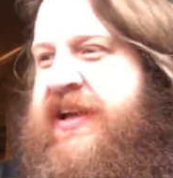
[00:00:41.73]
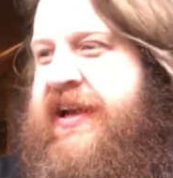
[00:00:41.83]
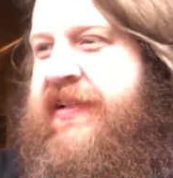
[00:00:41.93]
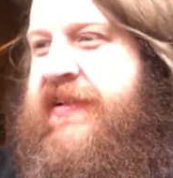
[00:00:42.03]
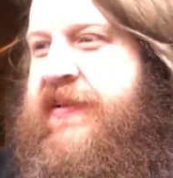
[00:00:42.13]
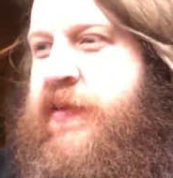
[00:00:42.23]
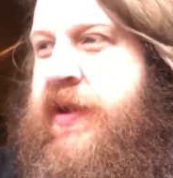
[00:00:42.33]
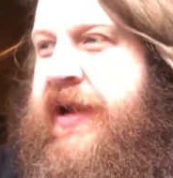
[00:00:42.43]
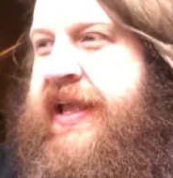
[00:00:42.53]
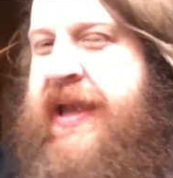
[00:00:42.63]

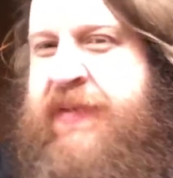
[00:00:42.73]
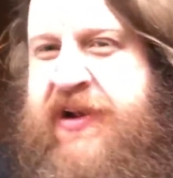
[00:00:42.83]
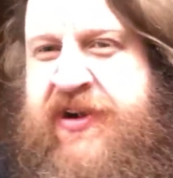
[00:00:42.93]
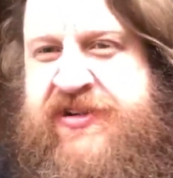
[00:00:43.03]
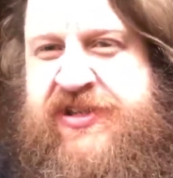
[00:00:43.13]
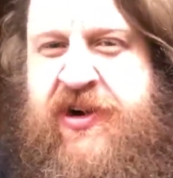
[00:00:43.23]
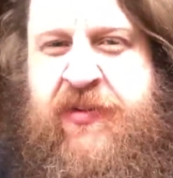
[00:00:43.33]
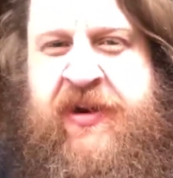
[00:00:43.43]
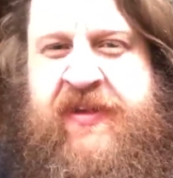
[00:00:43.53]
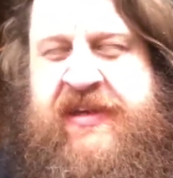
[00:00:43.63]
I came out here to start one
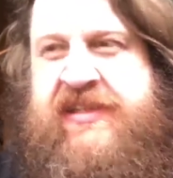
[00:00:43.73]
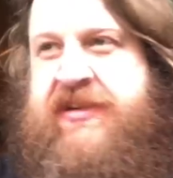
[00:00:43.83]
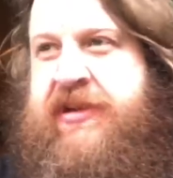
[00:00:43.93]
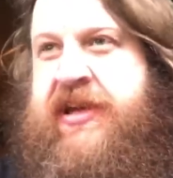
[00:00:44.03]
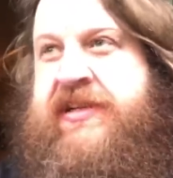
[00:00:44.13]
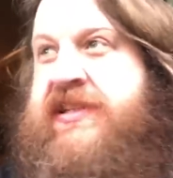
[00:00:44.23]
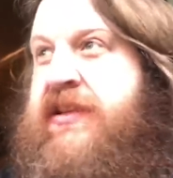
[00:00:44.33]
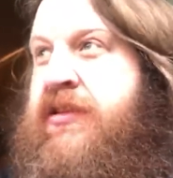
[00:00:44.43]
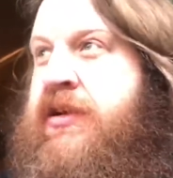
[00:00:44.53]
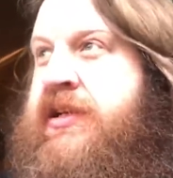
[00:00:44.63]
of these because it
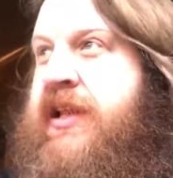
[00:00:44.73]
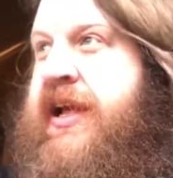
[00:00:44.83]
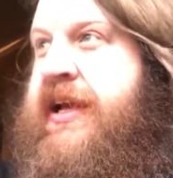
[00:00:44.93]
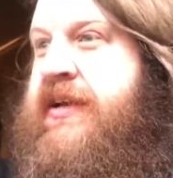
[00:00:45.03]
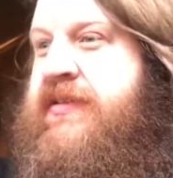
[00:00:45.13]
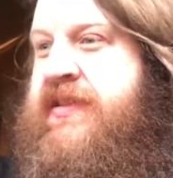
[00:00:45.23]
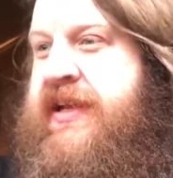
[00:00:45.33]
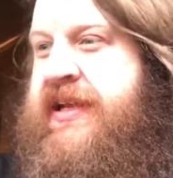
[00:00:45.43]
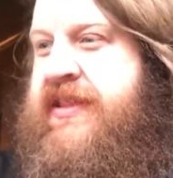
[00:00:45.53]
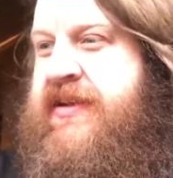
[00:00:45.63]
looked like
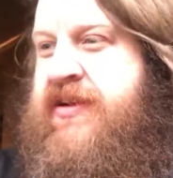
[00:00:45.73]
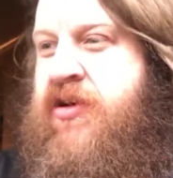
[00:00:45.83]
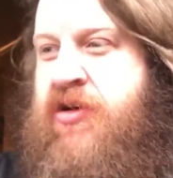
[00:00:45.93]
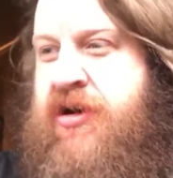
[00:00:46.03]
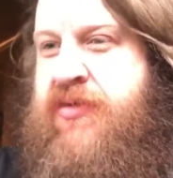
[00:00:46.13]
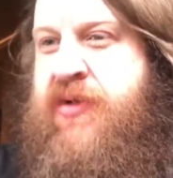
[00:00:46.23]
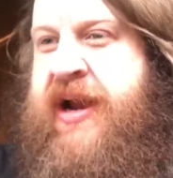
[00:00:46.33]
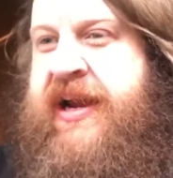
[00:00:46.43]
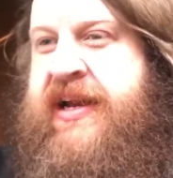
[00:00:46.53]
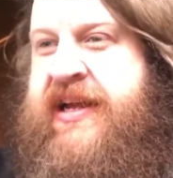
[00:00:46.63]
the hard
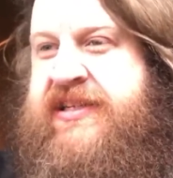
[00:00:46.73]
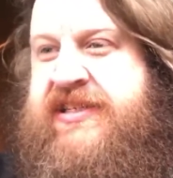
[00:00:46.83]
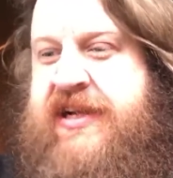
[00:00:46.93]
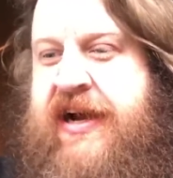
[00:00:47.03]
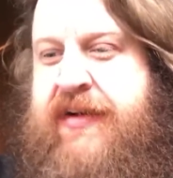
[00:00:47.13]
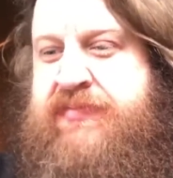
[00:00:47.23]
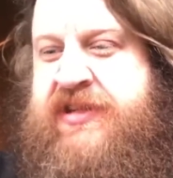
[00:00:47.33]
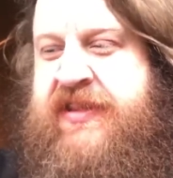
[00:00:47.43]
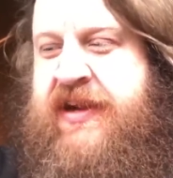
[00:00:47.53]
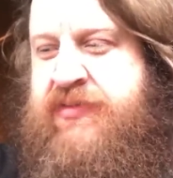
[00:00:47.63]
rain had stopped
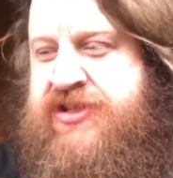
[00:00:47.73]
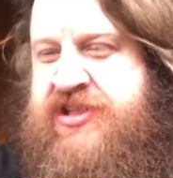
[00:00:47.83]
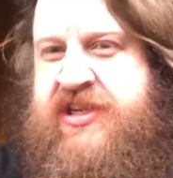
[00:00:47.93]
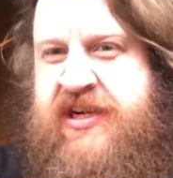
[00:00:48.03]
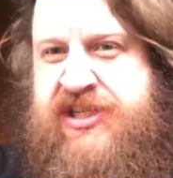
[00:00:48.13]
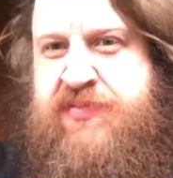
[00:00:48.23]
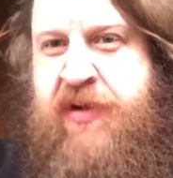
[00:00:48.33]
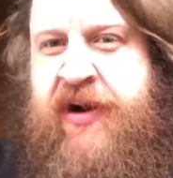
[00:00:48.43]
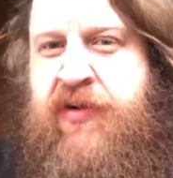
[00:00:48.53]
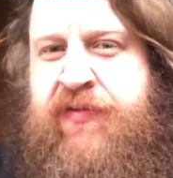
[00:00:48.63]
and that it was just gonna
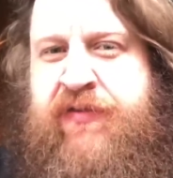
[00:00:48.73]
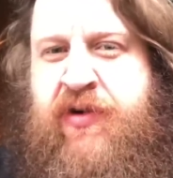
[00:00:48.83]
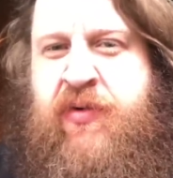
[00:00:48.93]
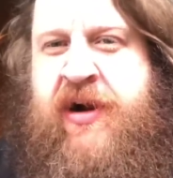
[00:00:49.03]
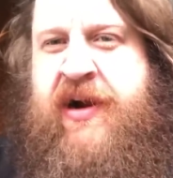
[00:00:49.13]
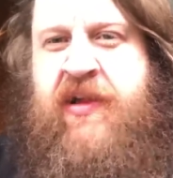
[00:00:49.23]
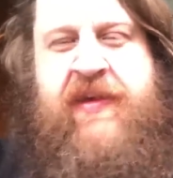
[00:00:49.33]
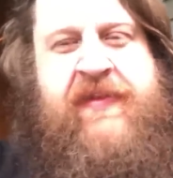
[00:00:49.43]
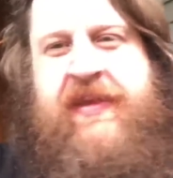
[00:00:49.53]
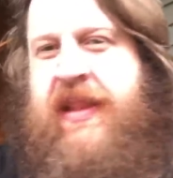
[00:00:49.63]
sprinkle for a while,
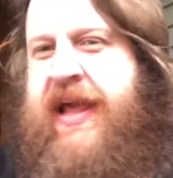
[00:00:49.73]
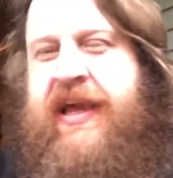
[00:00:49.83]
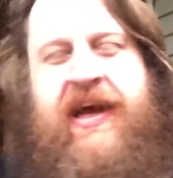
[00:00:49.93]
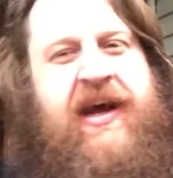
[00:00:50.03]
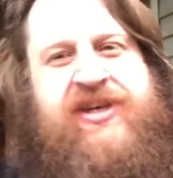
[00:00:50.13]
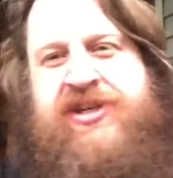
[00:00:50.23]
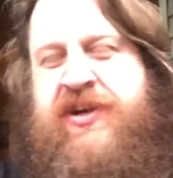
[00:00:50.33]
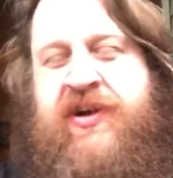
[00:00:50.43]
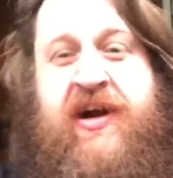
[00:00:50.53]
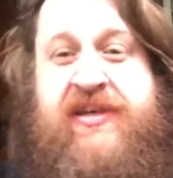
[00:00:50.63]
and then like I shit
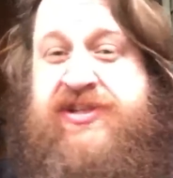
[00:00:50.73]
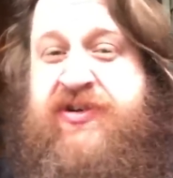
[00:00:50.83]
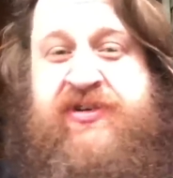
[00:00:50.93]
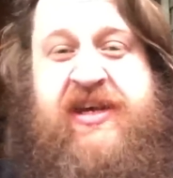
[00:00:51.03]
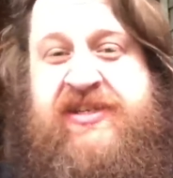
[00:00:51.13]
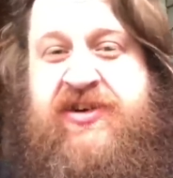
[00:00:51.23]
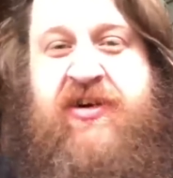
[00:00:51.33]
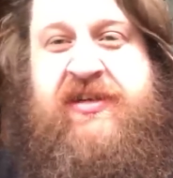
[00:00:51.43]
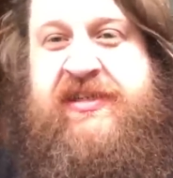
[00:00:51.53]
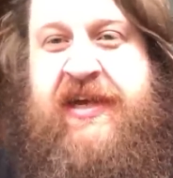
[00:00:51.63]
you not, as soon as I
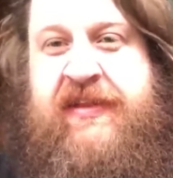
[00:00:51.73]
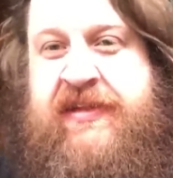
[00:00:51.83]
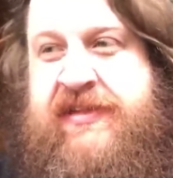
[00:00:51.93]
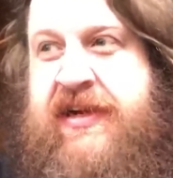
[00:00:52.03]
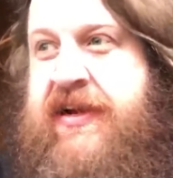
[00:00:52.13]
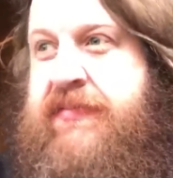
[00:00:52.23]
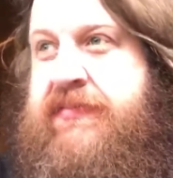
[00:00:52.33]
started setting this up,